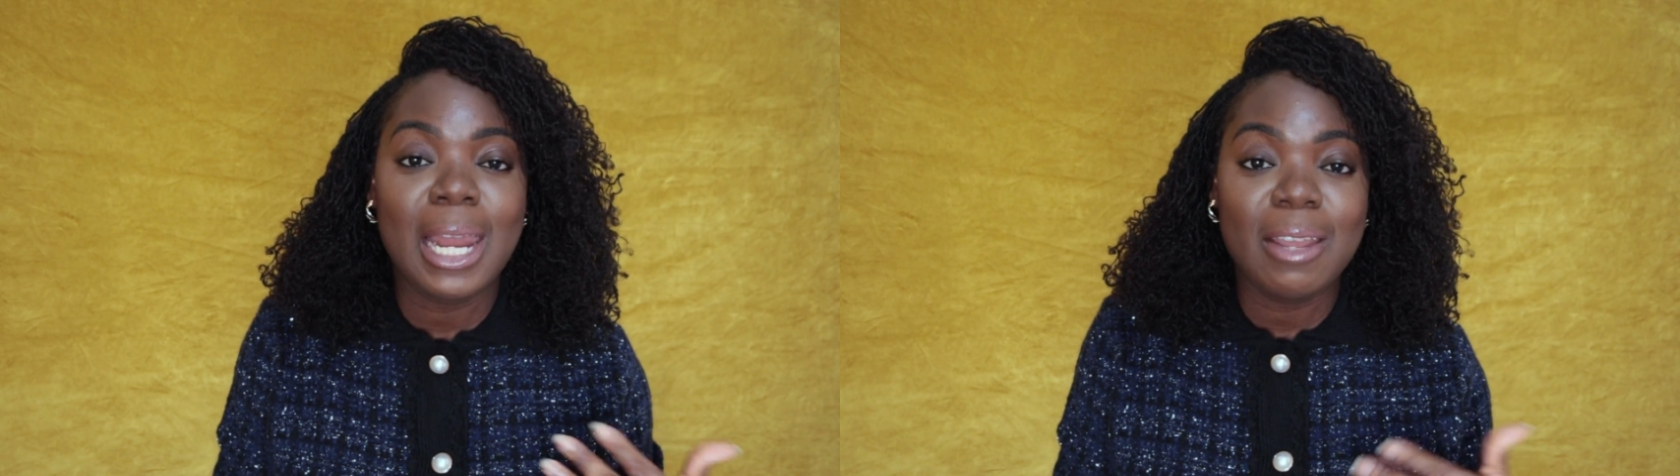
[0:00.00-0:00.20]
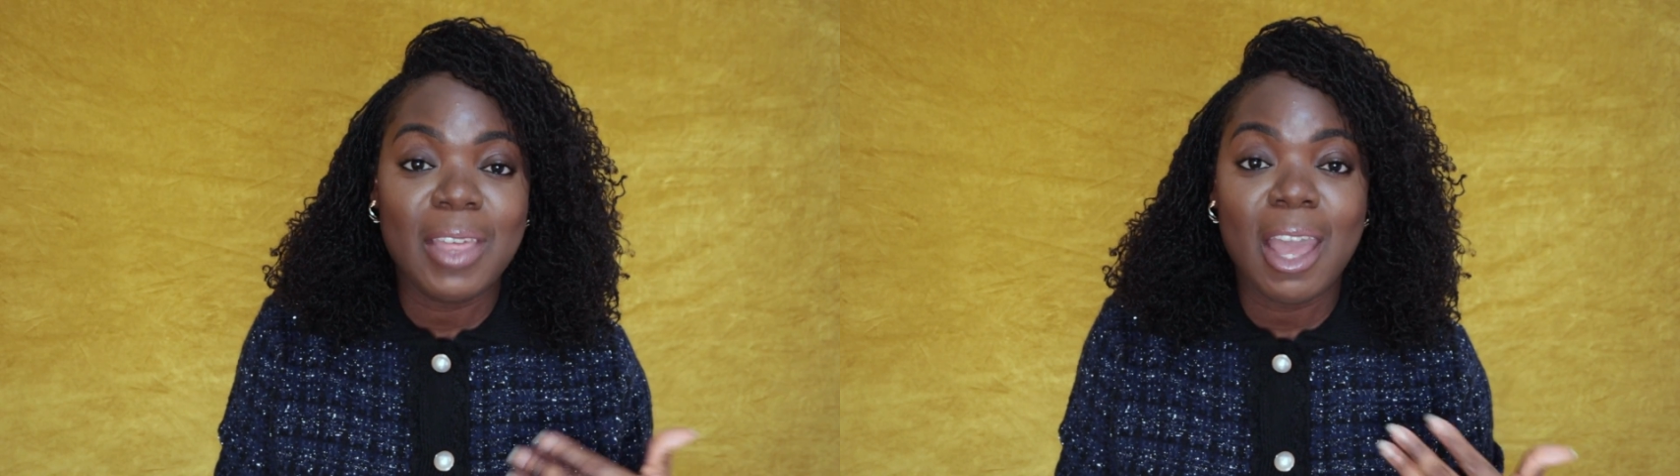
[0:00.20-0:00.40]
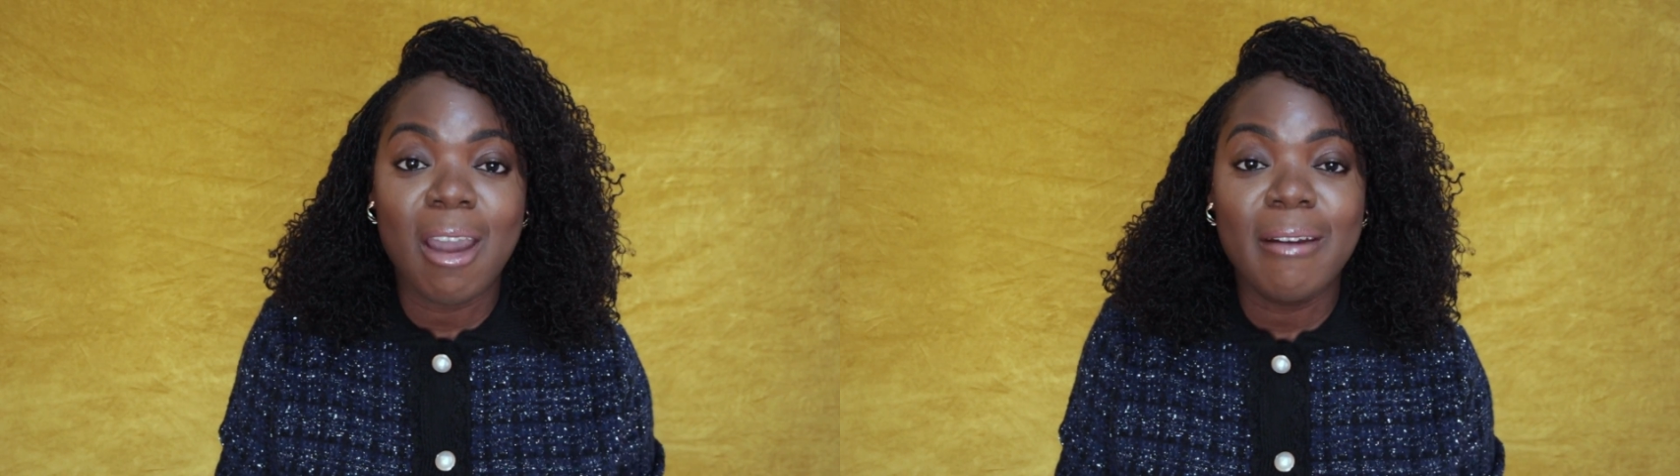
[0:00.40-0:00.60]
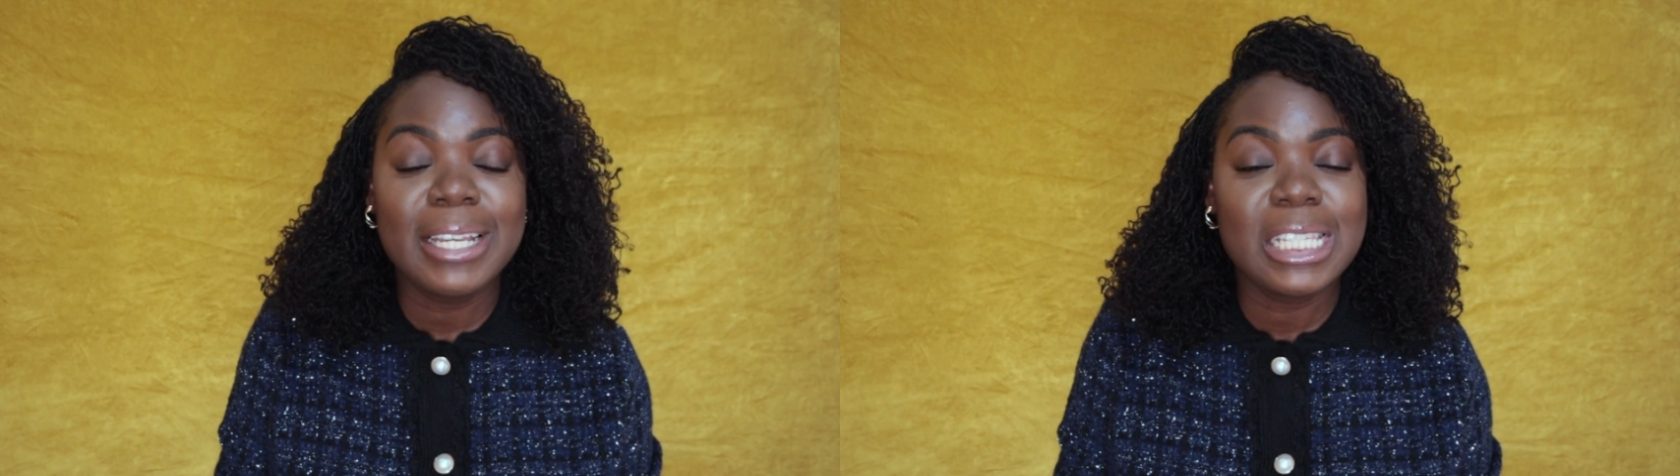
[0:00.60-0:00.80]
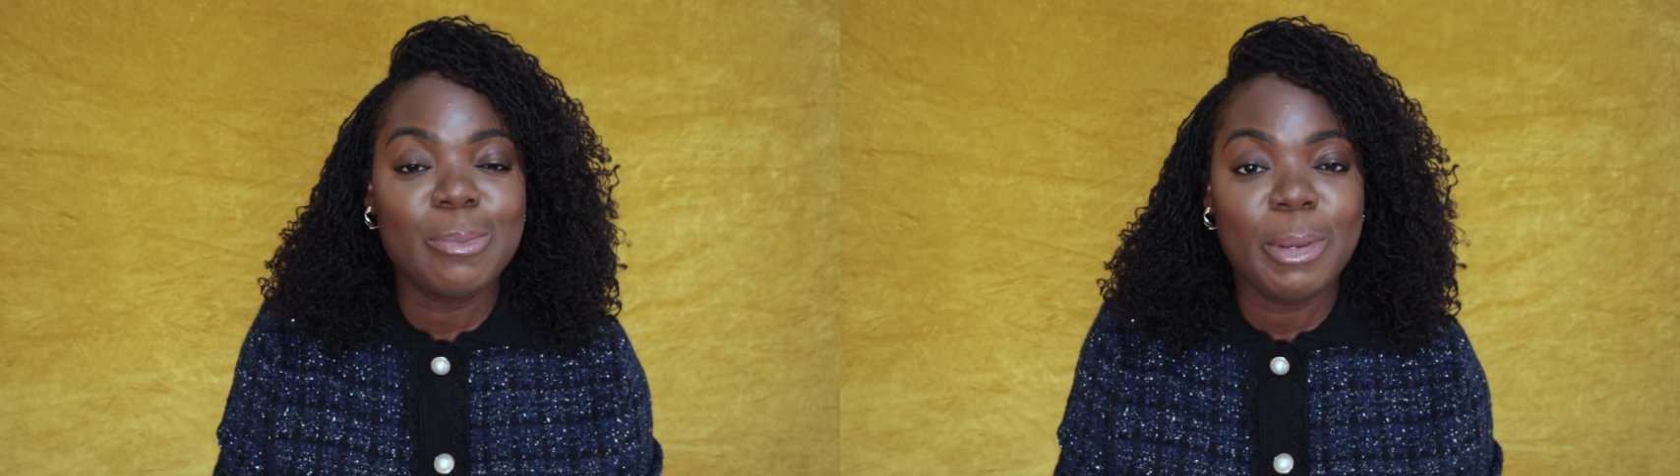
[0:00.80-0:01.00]
And if they are
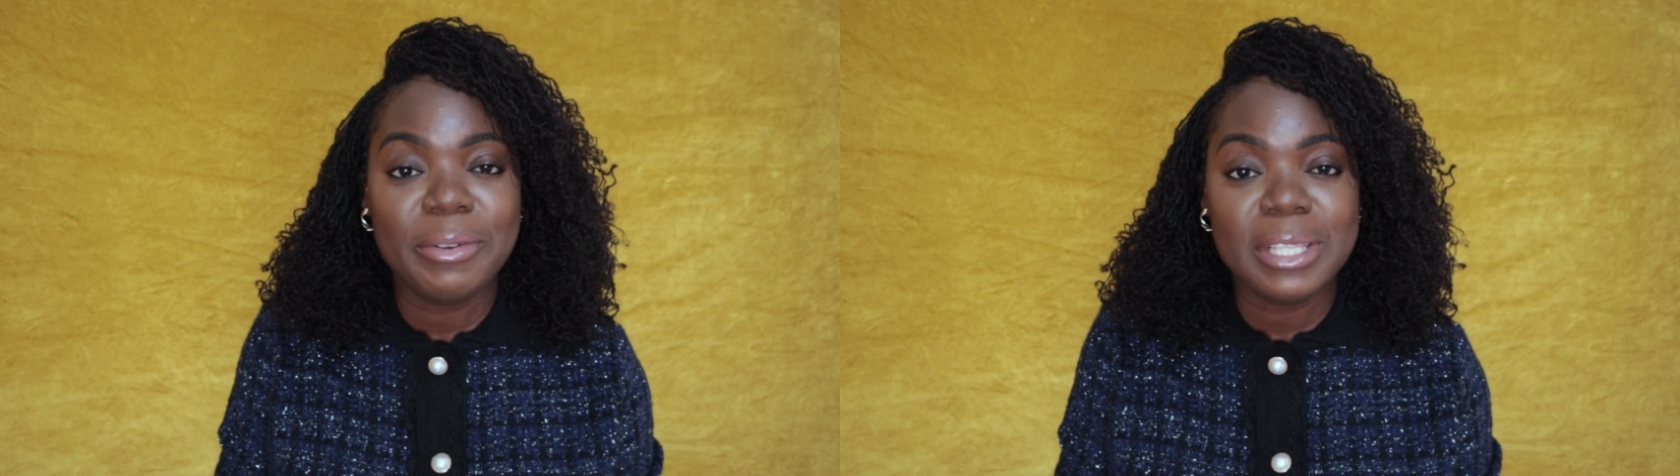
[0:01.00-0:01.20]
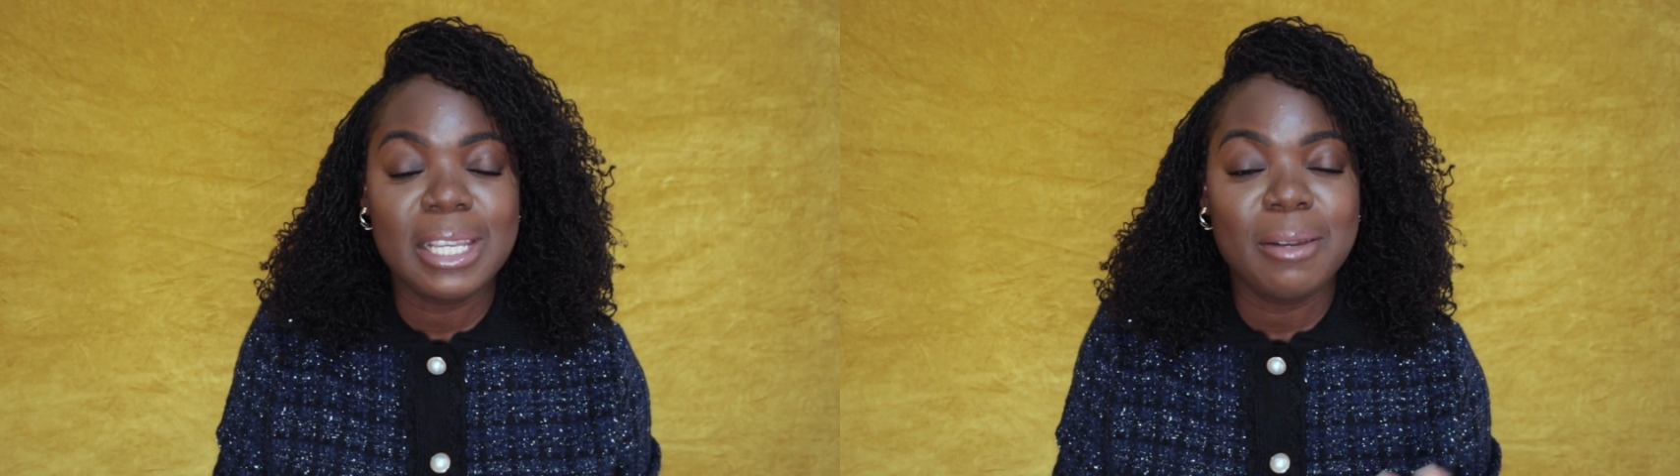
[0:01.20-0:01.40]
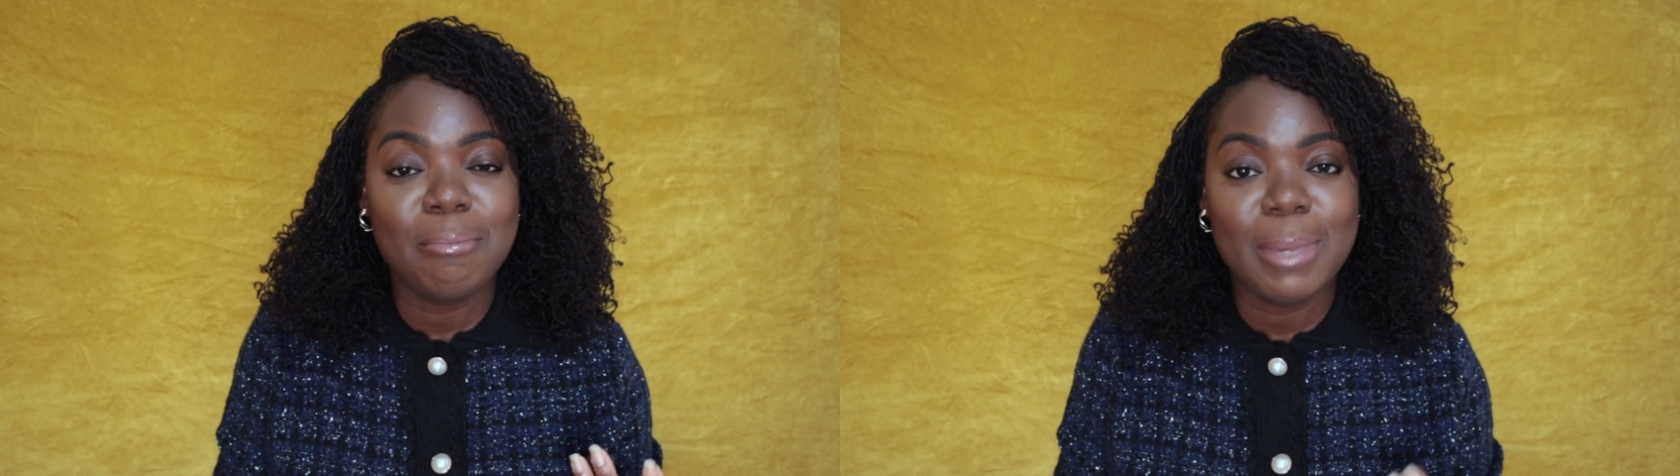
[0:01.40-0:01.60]
experiencing